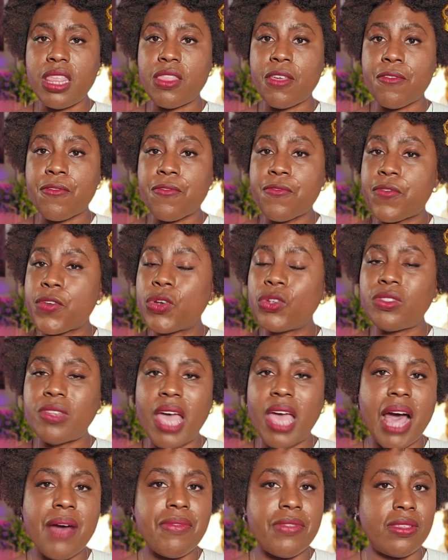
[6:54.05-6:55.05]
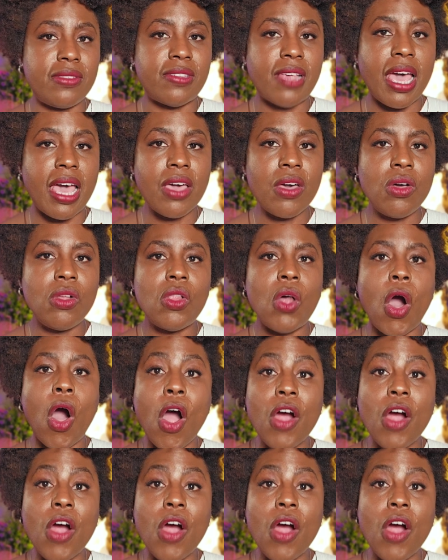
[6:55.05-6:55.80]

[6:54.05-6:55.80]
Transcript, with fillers: in the first half of the cycle